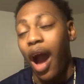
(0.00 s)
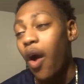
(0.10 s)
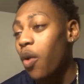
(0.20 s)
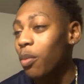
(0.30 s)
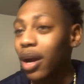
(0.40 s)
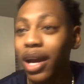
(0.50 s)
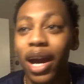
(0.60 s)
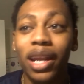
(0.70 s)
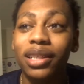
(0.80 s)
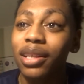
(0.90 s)
oh, my
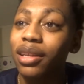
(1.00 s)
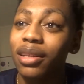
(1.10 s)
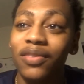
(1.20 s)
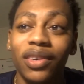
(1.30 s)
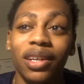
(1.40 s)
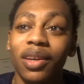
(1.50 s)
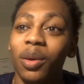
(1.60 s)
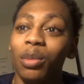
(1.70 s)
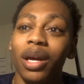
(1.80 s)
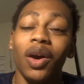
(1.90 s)
God. That's the end of the
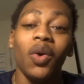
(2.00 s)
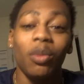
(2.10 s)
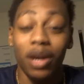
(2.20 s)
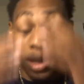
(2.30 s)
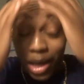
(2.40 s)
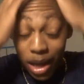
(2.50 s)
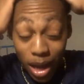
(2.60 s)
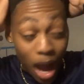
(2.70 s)
video, man. Oh, my God.